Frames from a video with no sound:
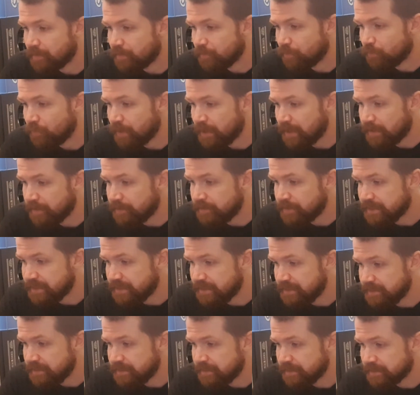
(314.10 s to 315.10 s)
where
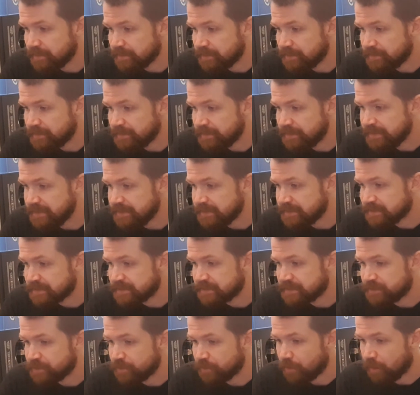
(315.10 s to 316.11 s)
he
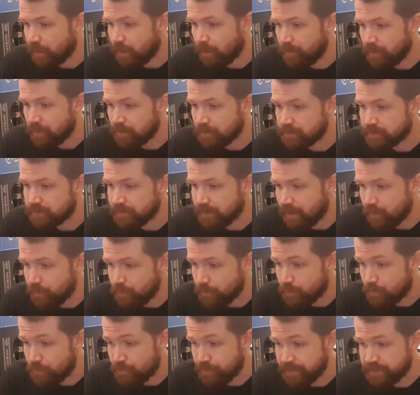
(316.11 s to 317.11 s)
leased, among
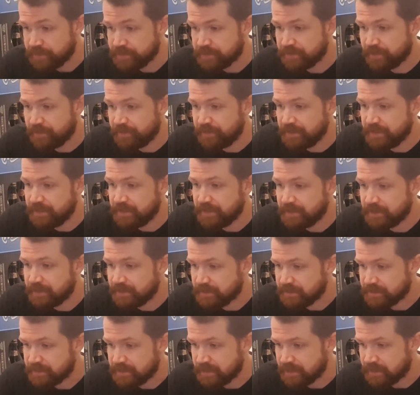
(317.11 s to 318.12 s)
other things,
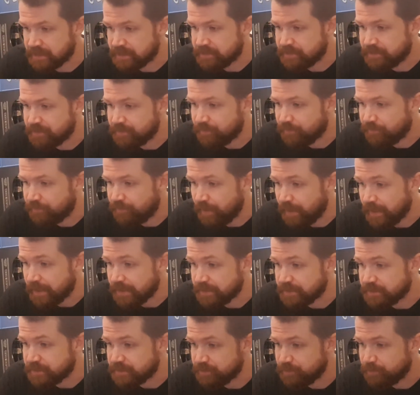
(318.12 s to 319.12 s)
the Sankt
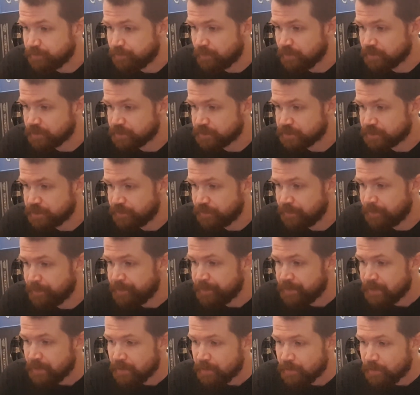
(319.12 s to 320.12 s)
Veit
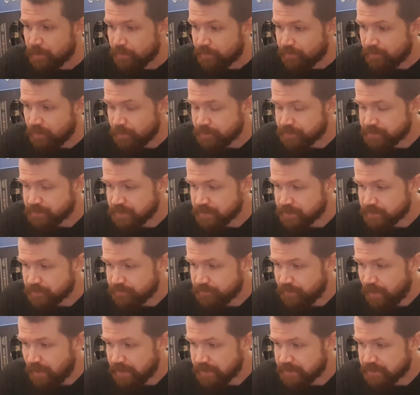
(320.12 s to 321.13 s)
Monastery. From Sankt
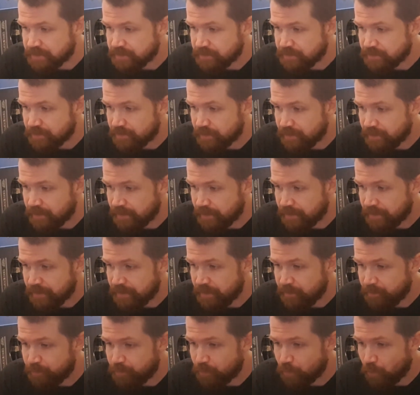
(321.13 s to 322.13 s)
Veit,
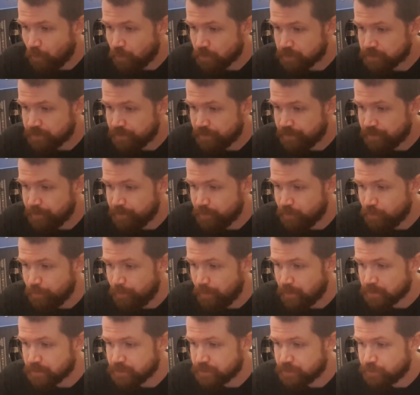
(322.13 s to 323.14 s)
he brought the
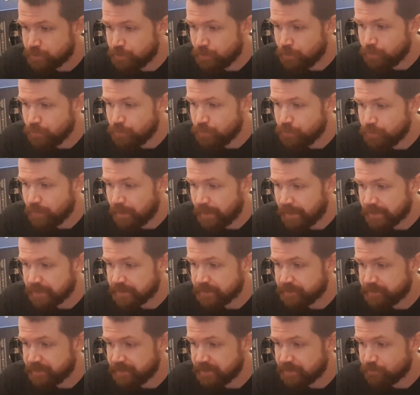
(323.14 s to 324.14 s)
brewmaster who
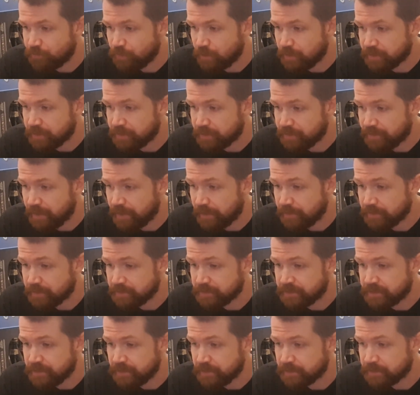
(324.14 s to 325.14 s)
had been working there
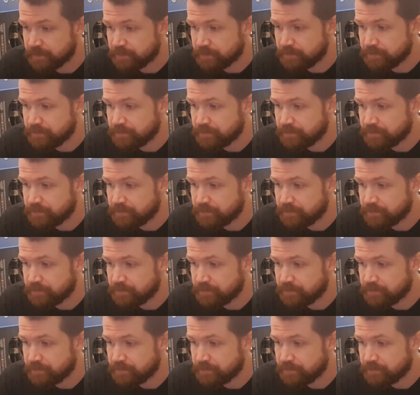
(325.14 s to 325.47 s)
until